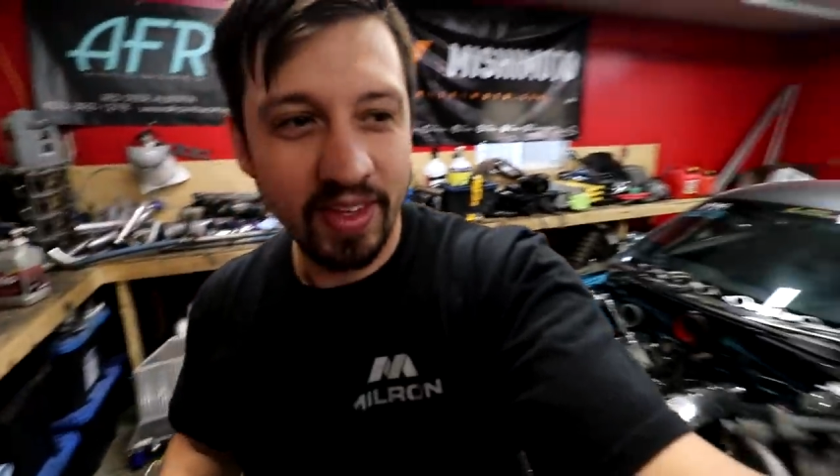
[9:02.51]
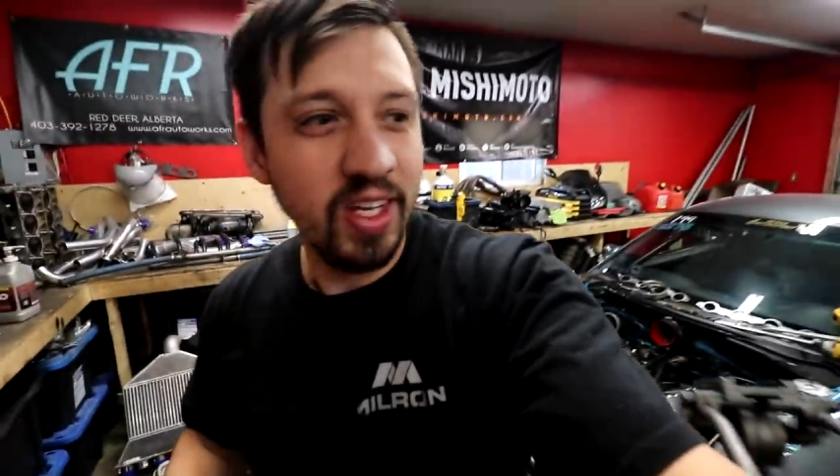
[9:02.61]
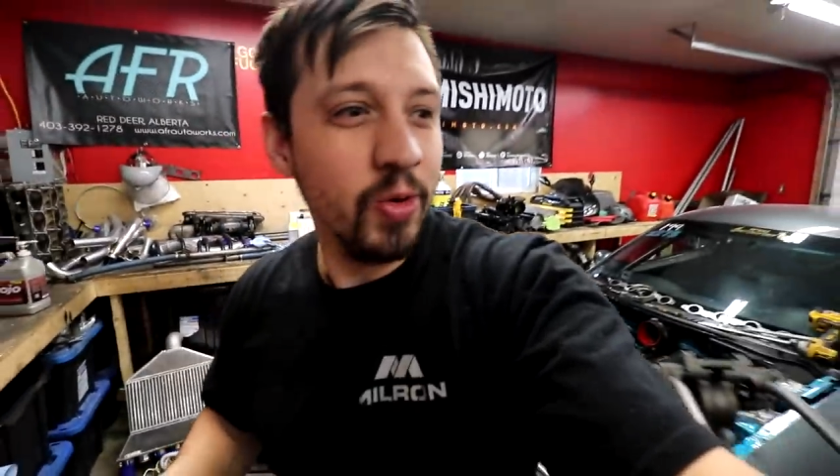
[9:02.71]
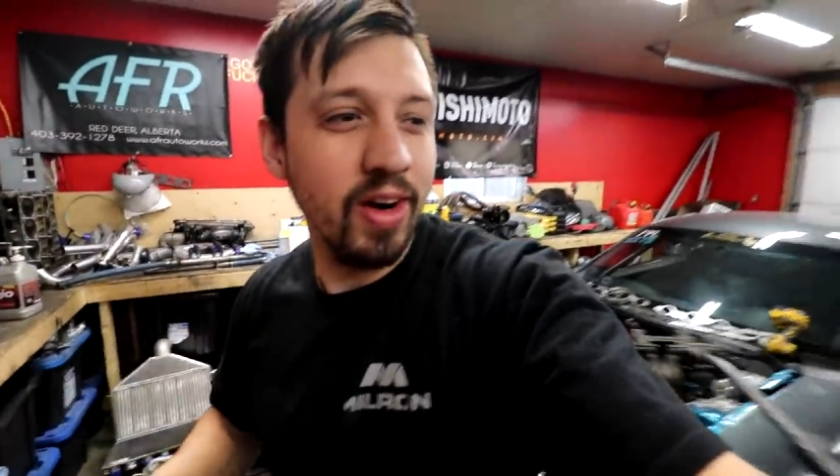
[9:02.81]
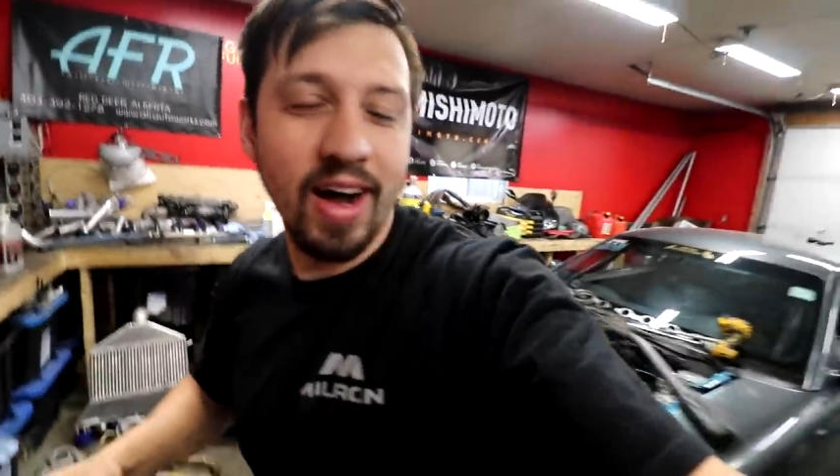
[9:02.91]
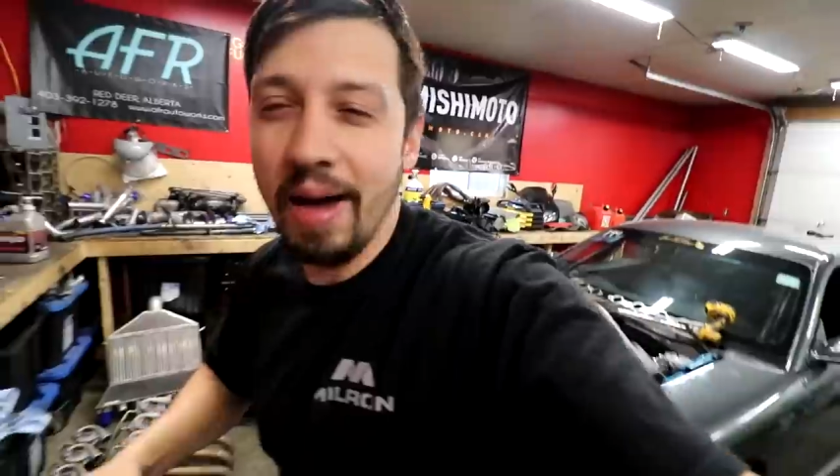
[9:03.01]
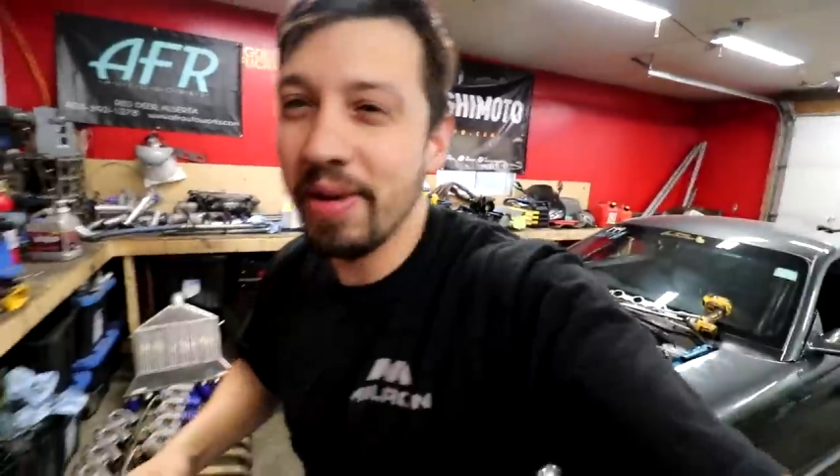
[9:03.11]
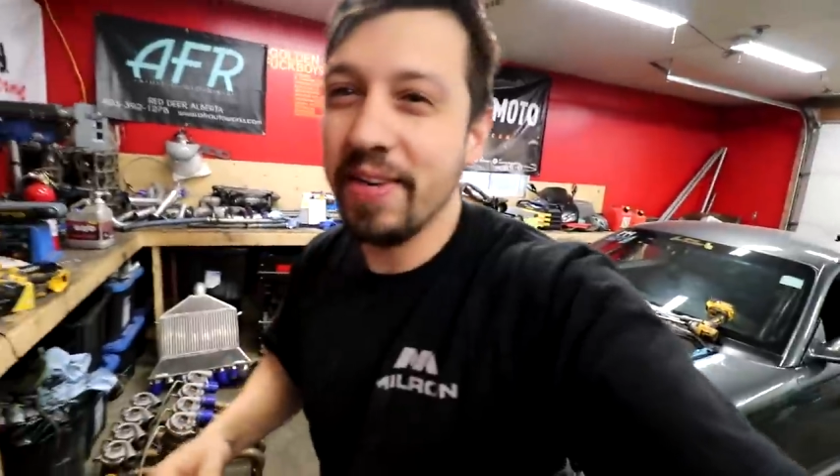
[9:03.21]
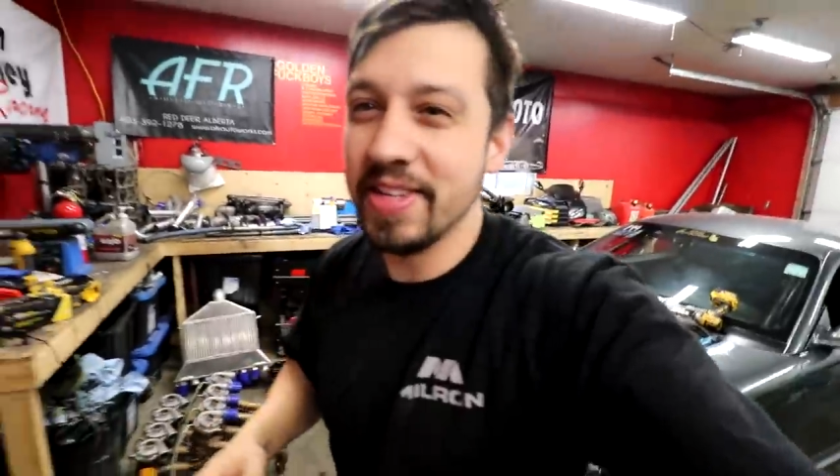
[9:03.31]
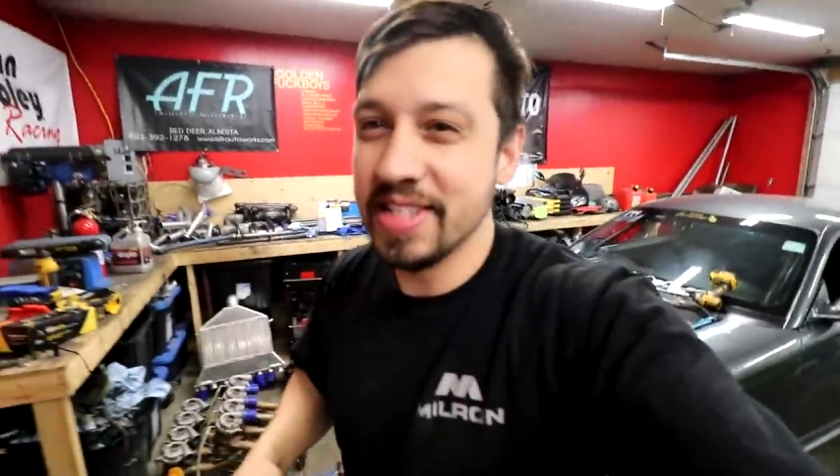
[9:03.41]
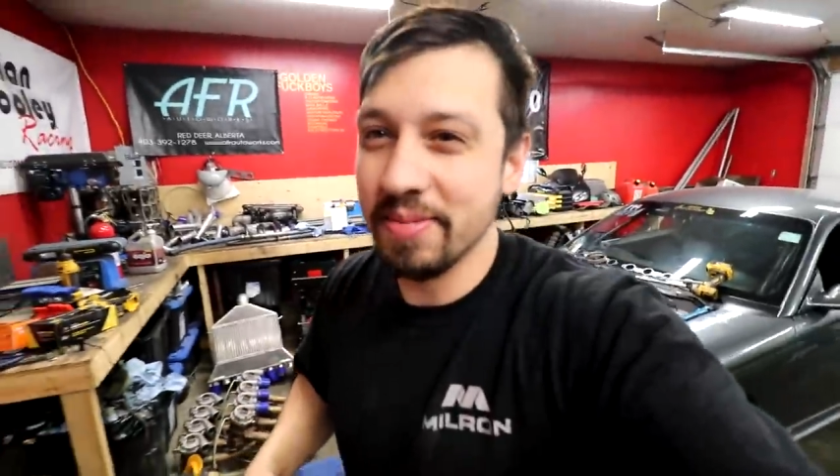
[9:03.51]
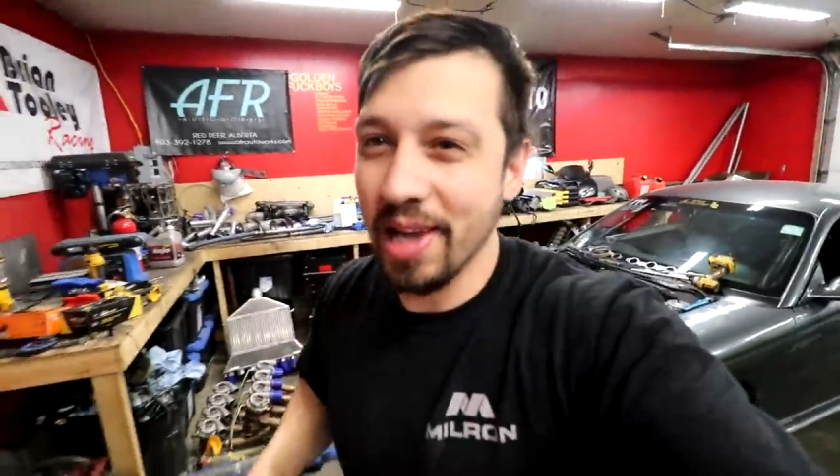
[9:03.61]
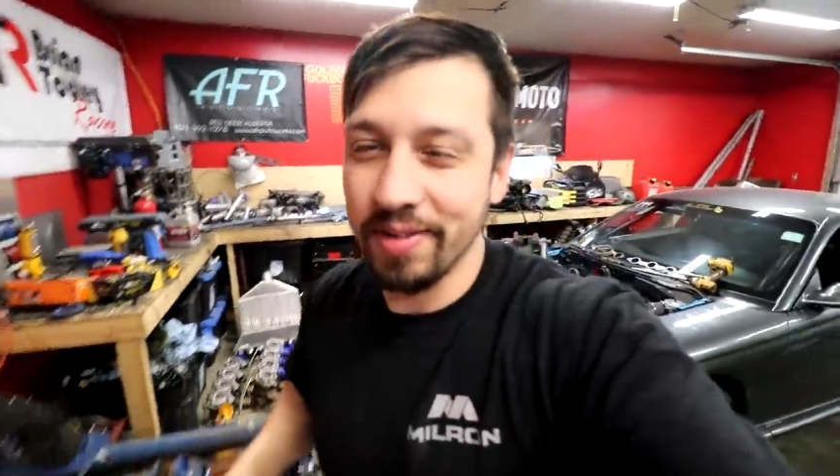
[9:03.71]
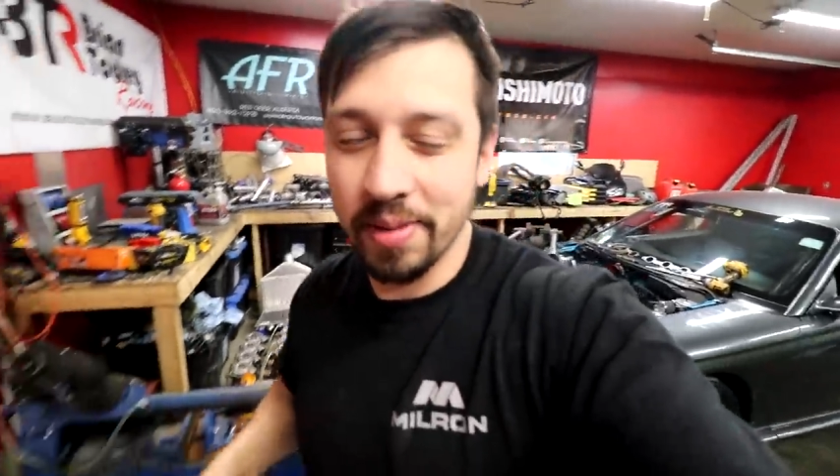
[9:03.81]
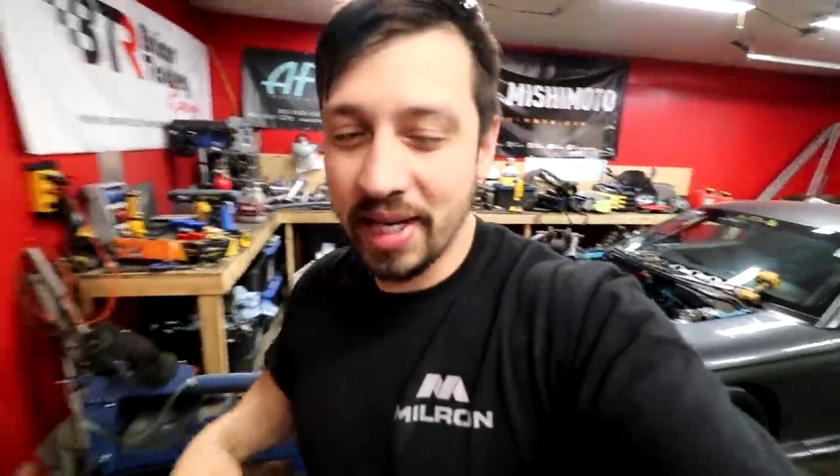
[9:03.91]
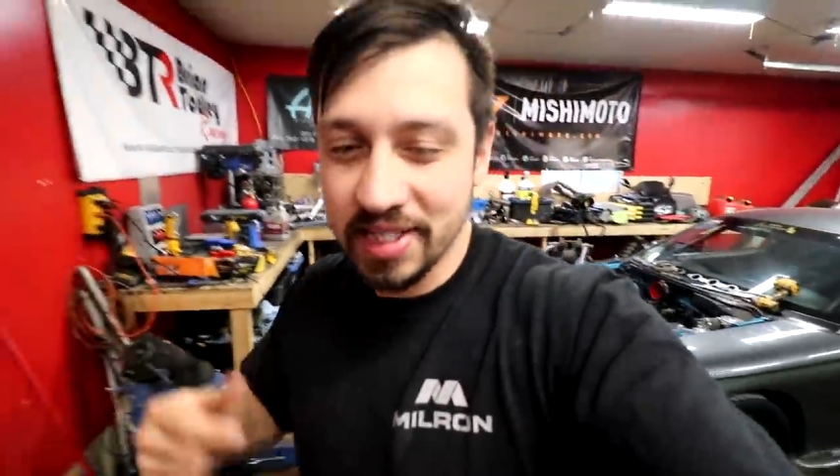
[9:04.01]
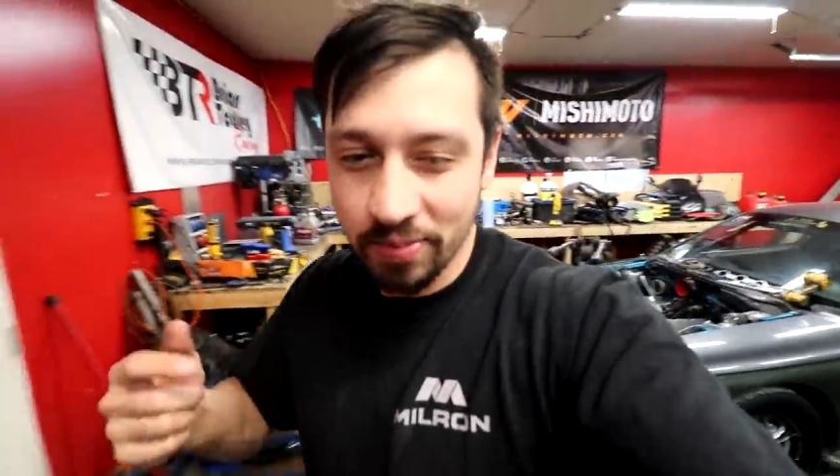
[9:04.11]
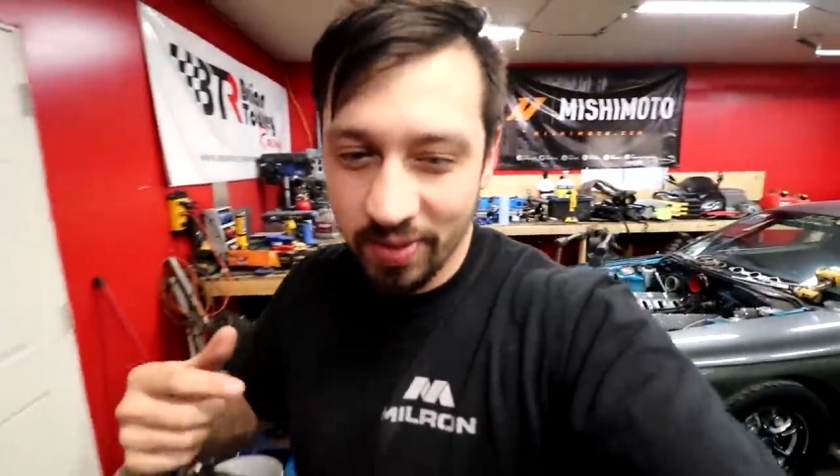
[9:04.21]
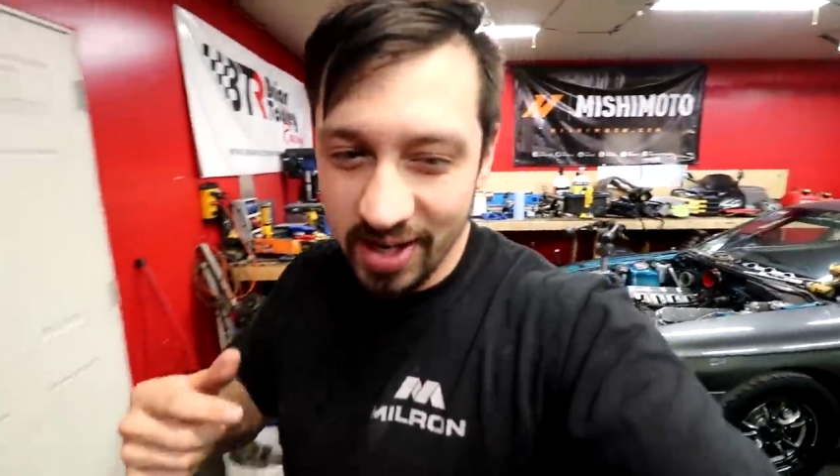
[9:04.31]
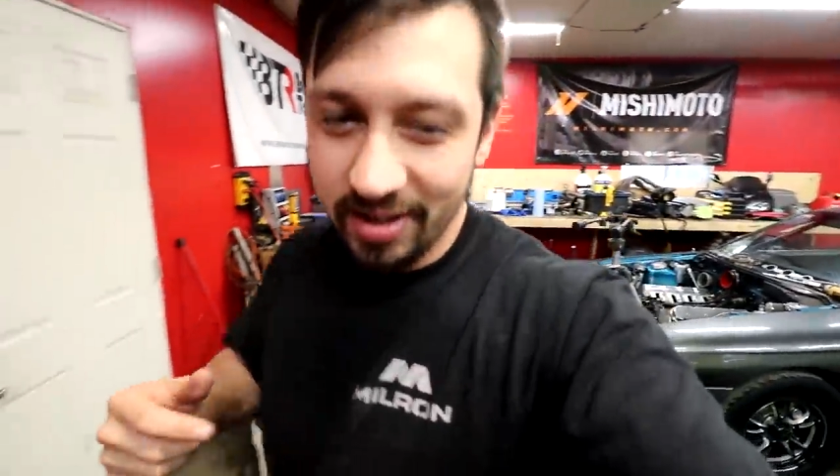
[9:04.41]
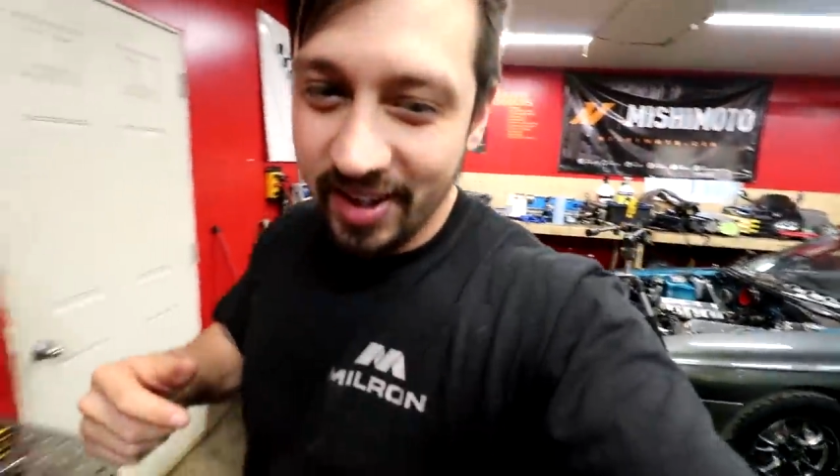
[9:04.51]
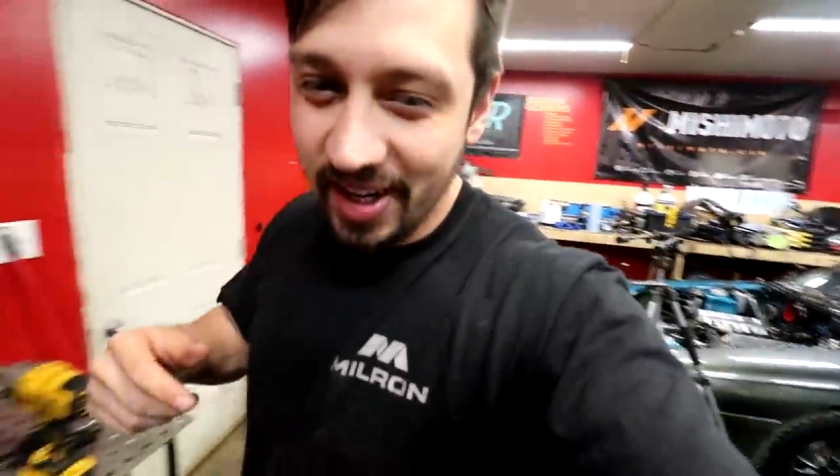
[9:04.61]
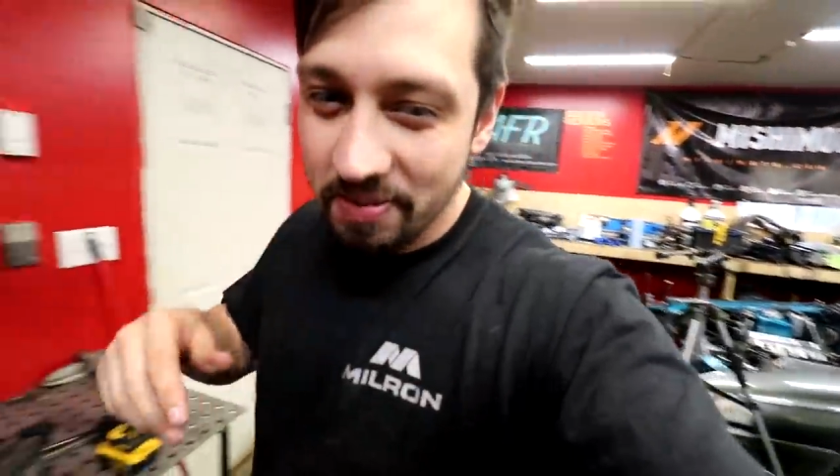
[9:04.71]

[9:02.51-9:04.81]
You know what? I'm gonna give it some love. I'm gonna get some brake clean.